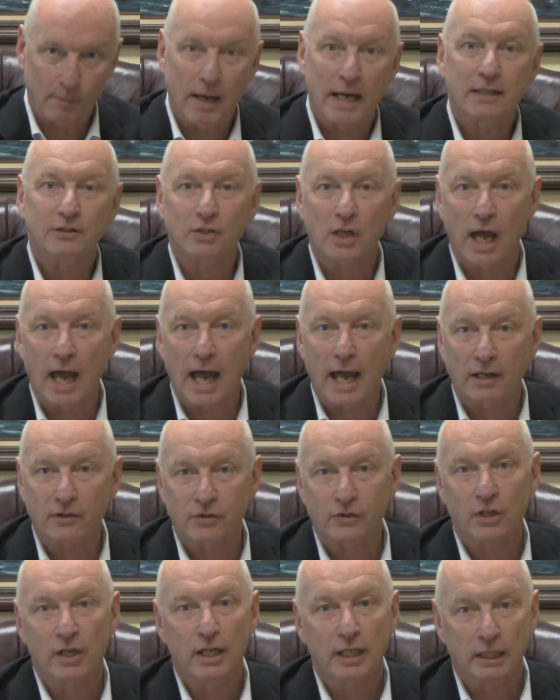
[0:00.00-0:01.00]
my
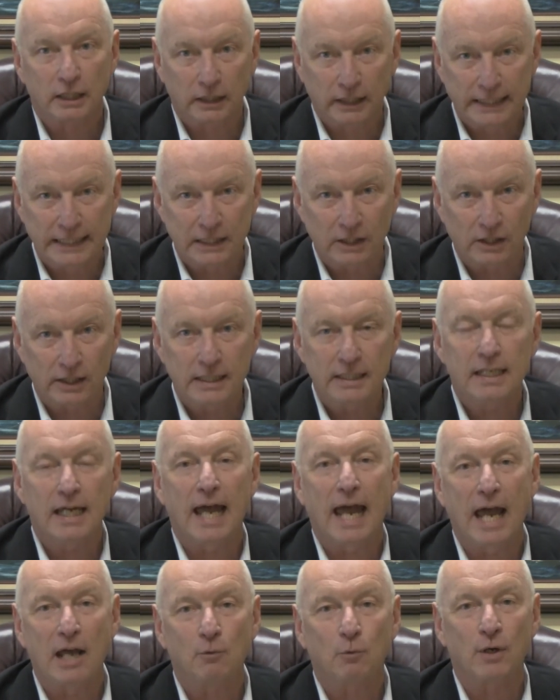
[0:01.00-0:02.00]
tax legally
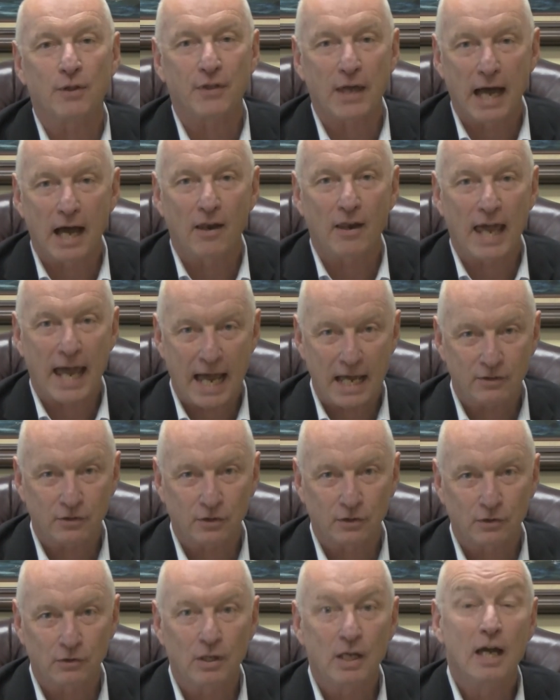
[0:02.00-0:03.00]
and without
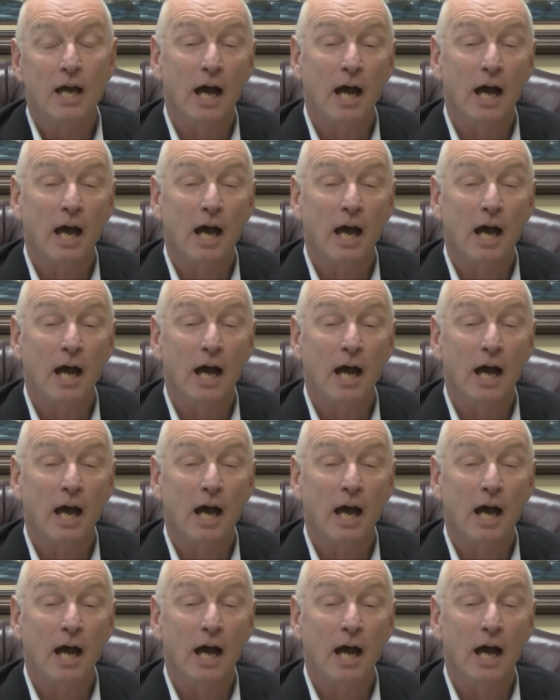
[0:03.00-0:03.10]
hassle.